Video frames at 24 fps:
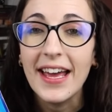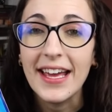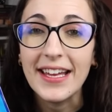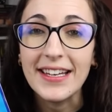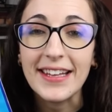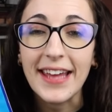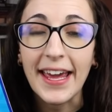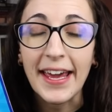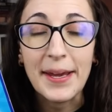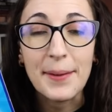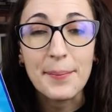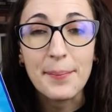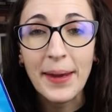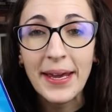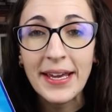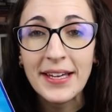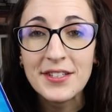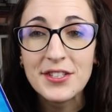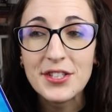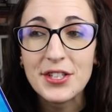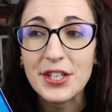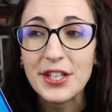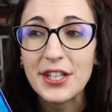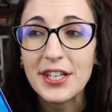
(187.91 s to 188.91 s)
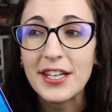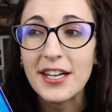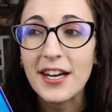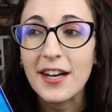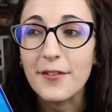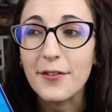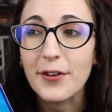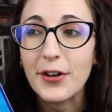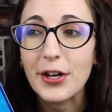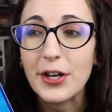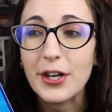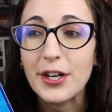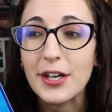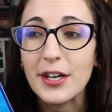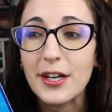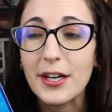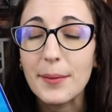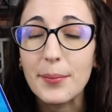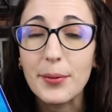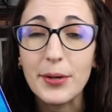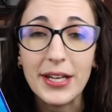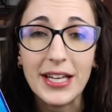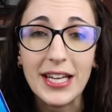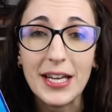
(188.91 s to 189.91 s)
and Kate banter of
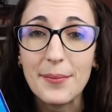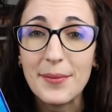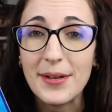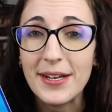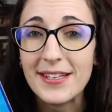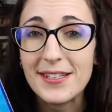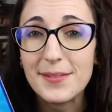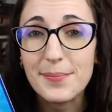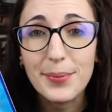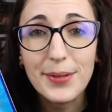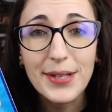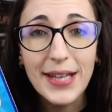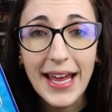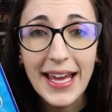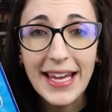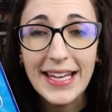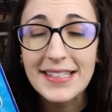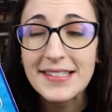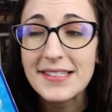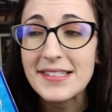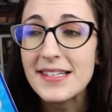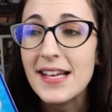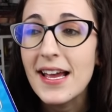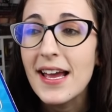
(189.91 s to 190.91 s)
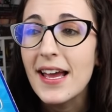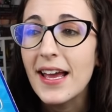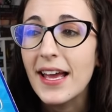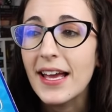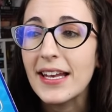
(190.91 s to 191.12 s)
her putting him in his place